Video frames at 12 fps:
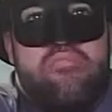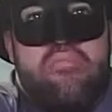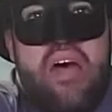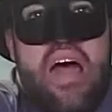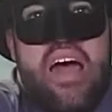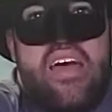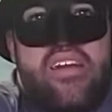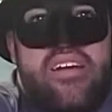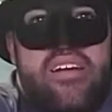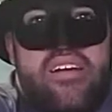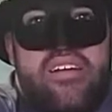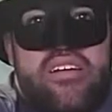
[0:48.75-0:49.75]
Manor,
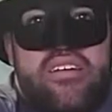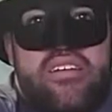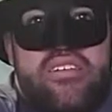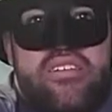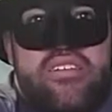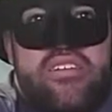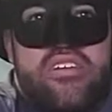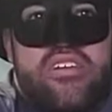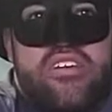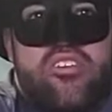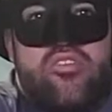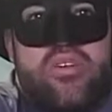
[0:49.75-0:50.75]

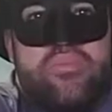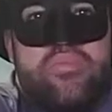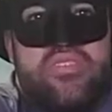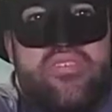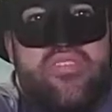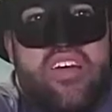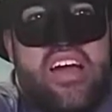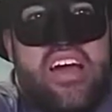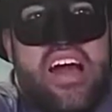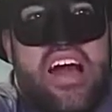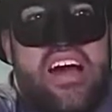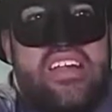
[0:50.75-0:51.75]
Crypts of the
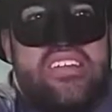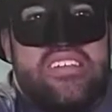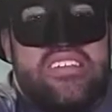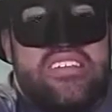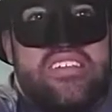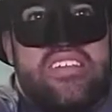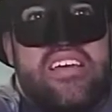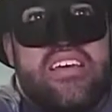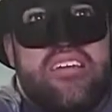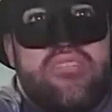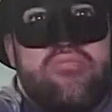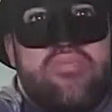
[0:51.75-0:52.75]

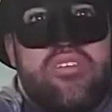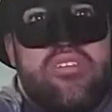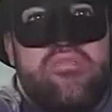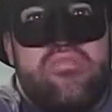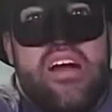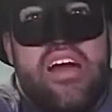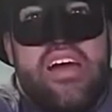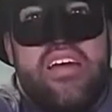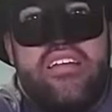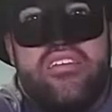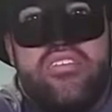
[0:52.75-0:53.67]
Coliseum. All right,